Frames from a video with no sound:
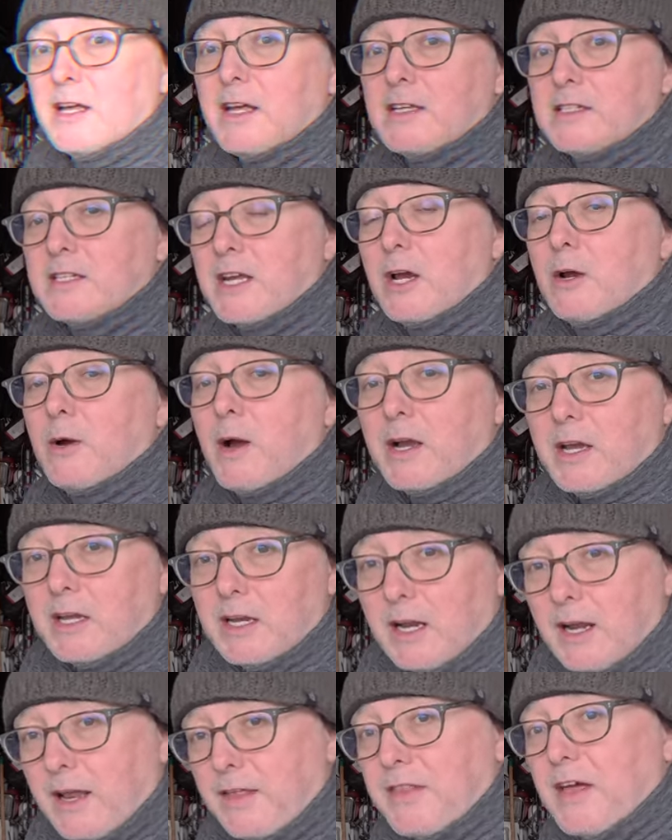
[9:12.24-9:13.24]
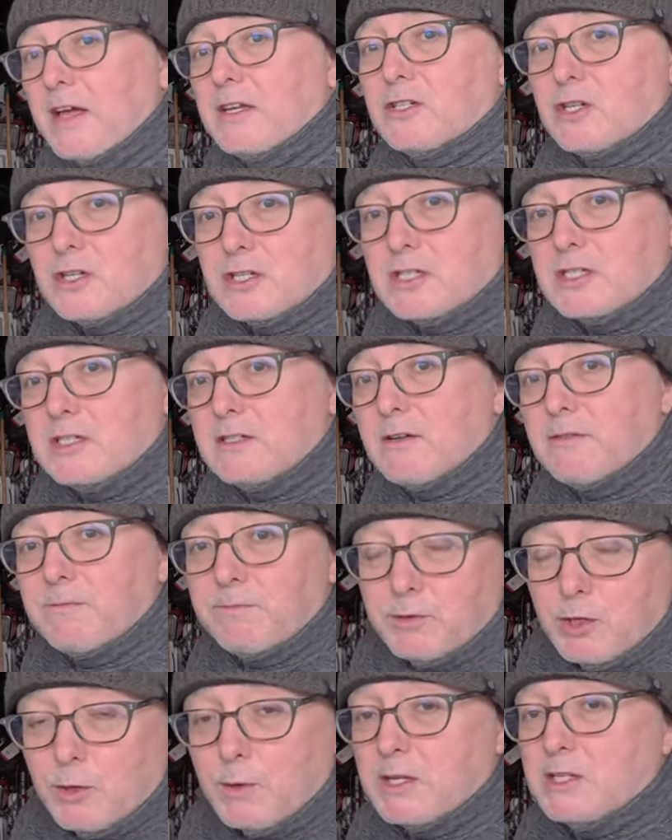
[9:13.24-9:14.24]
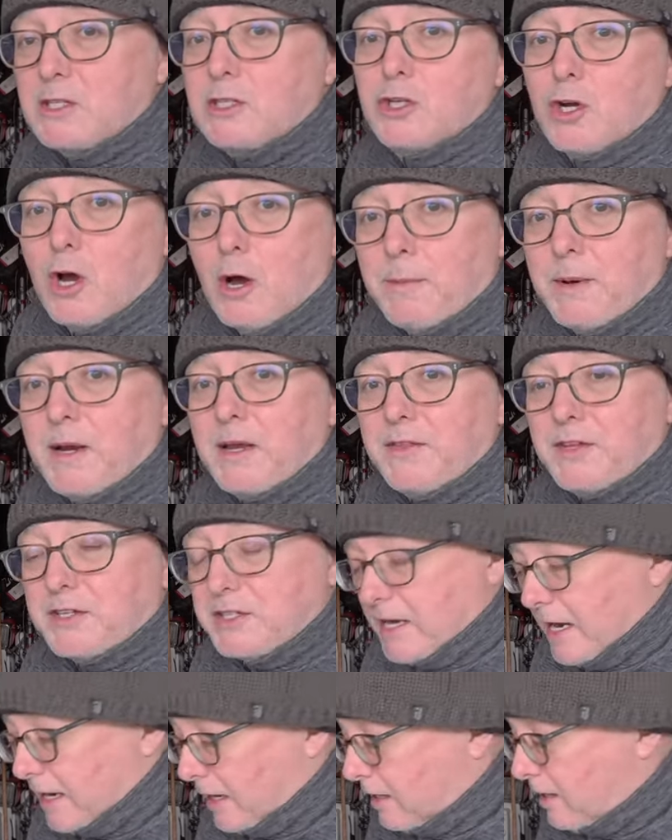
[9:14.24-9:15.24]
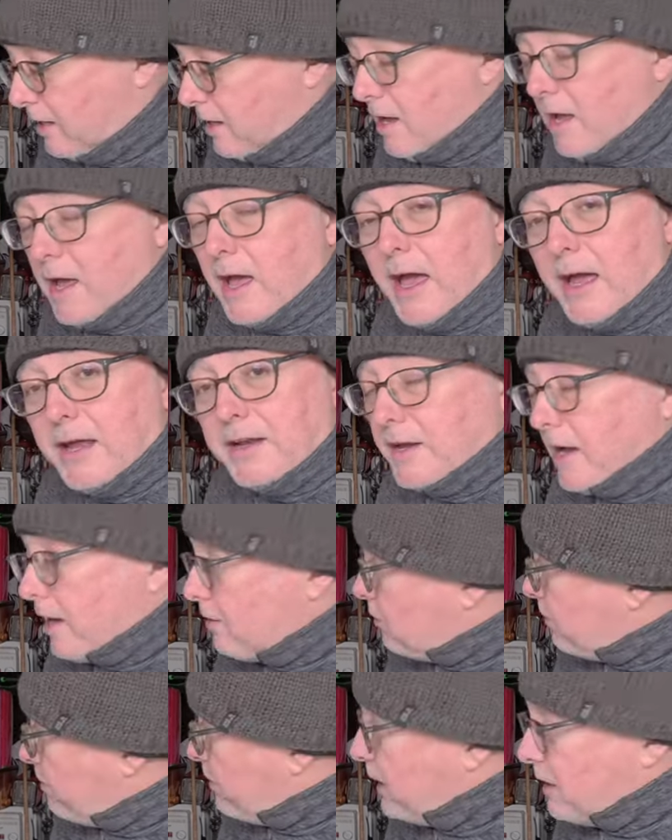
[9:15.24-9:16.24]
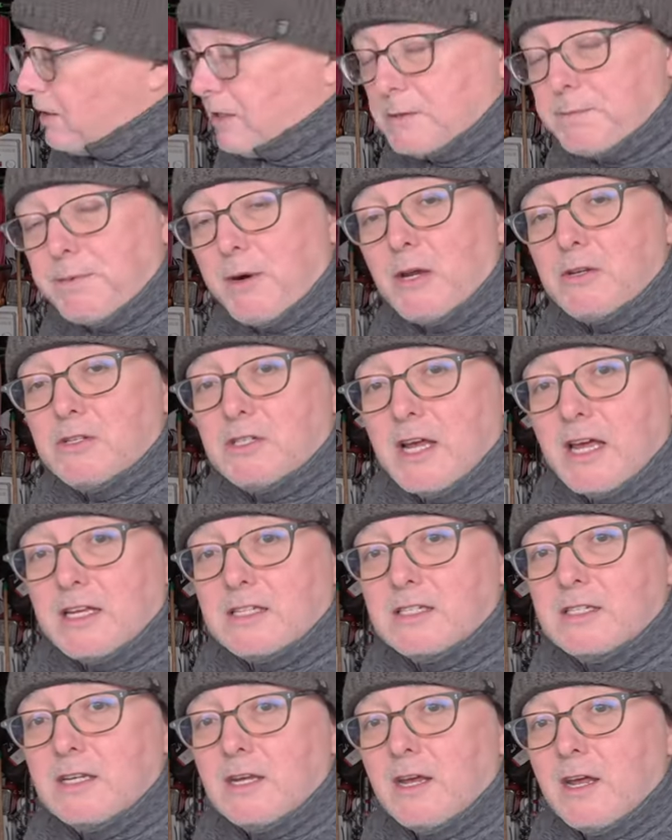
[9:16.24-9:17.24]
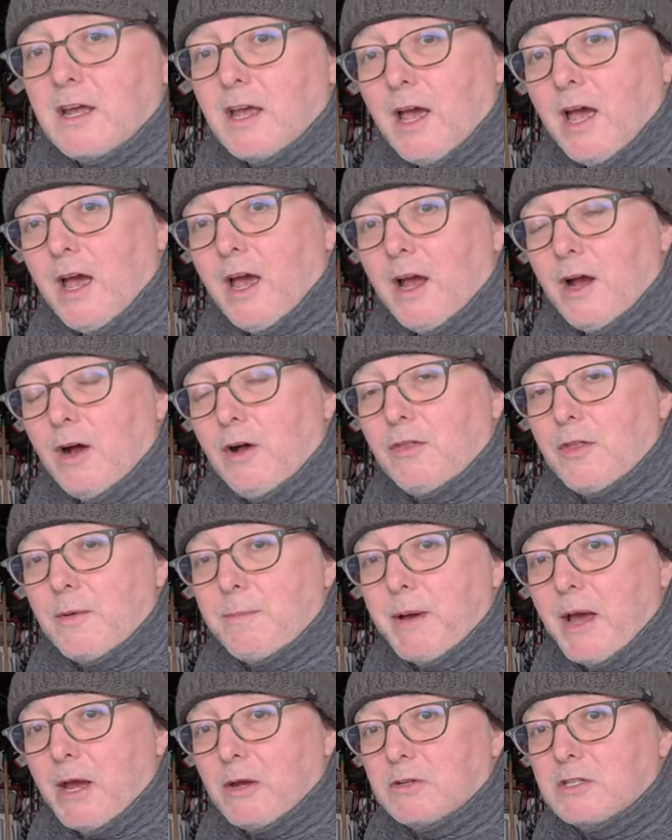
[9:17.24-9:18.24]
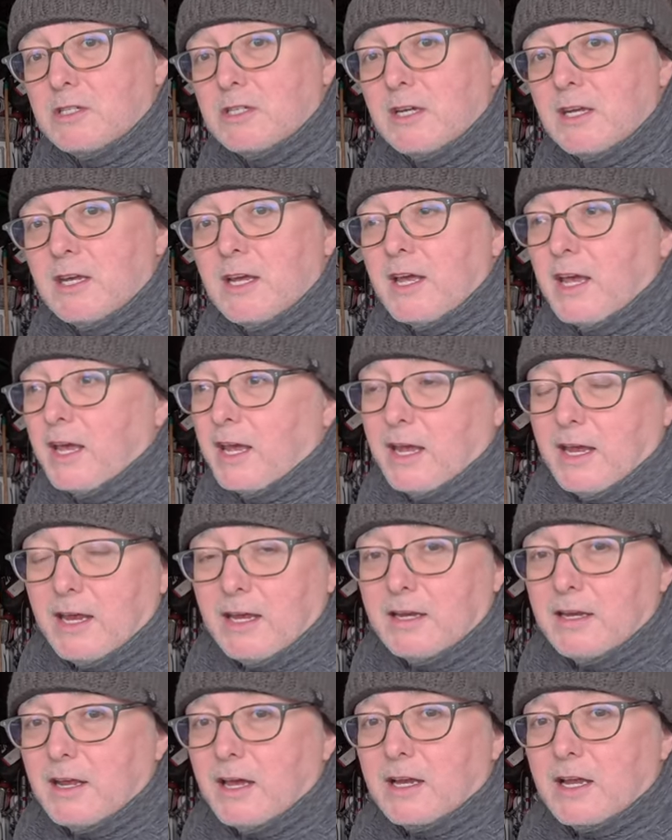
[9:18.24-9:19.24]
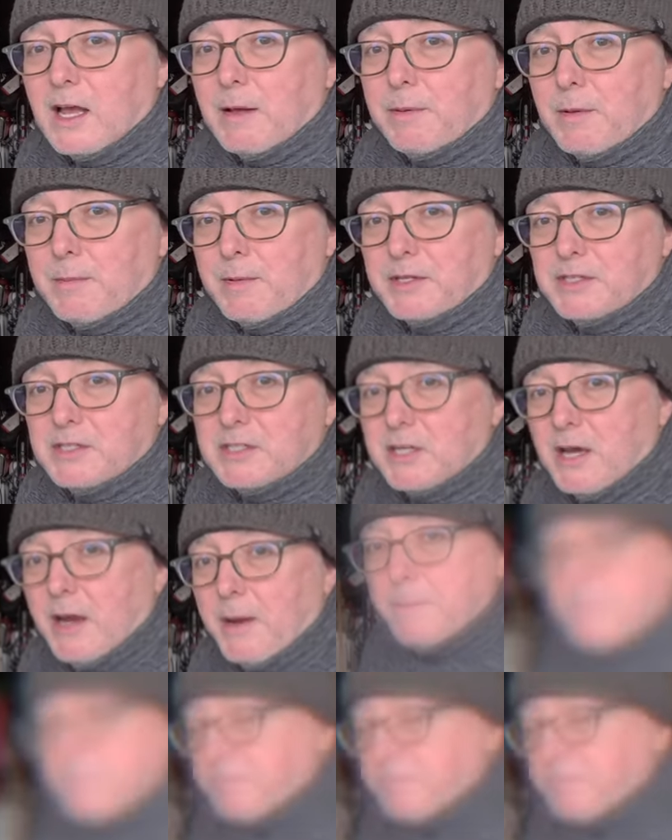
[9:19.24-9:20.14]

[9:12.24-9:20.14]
So I'm going to let that just do its job in the tank, and I'll repeat this process on the boat in a couple of months' time.